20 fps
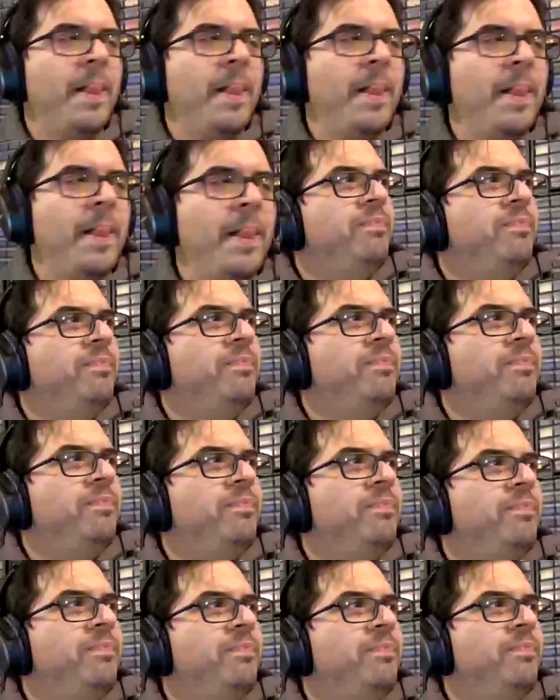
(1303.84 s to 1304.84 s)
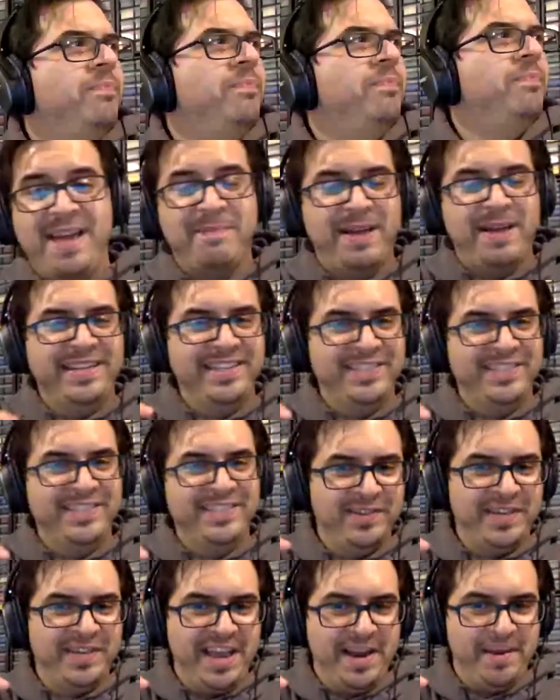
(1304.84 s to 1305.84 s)
But yes, I was there, and I had my digital
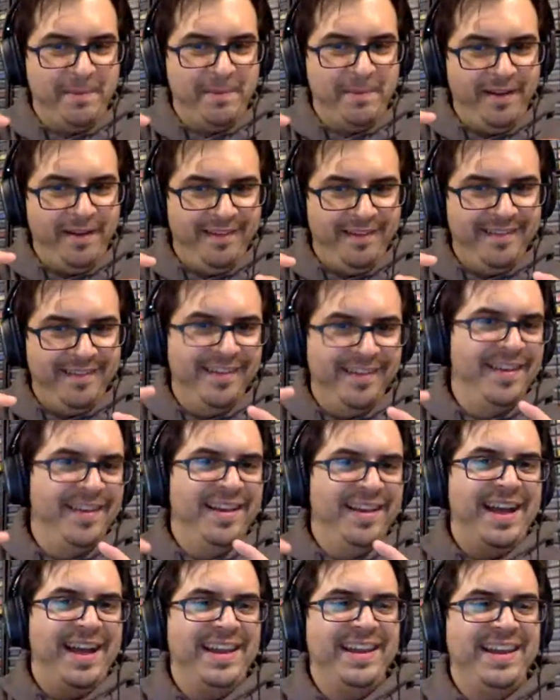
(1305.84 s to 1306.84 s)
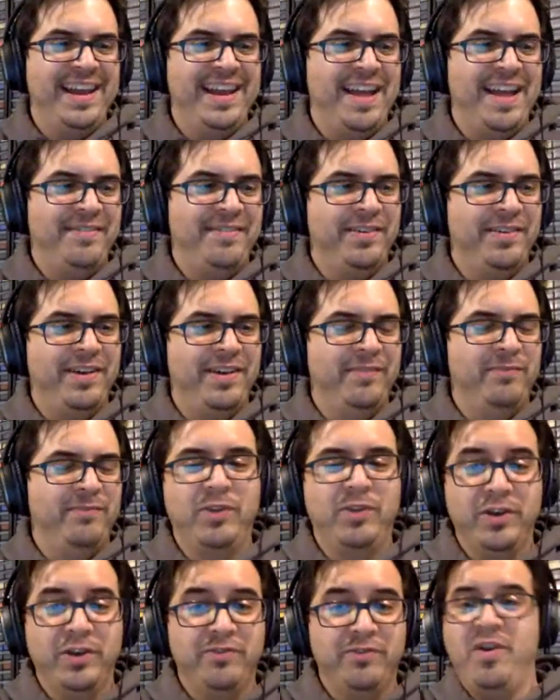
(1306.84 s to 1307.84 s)
camera. I didn't have a
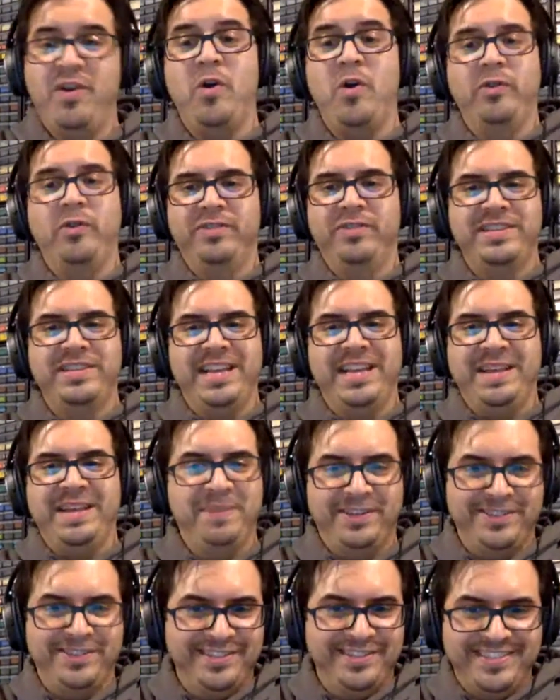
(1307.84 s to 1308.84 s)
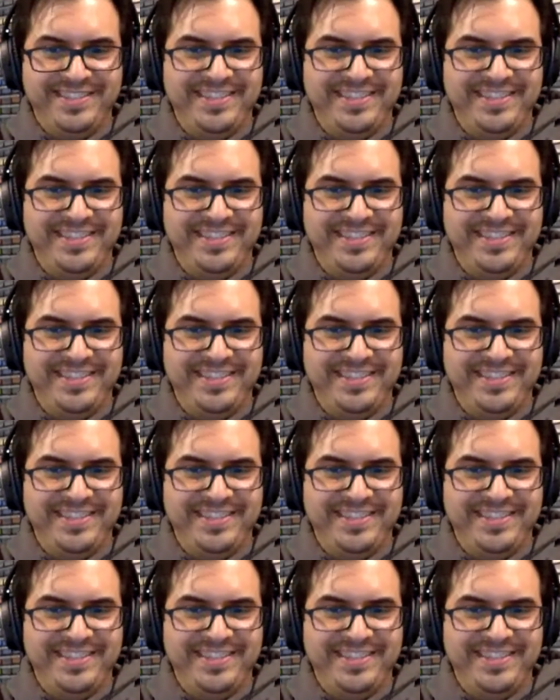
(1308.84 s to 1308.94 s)
good phone for taking pictures.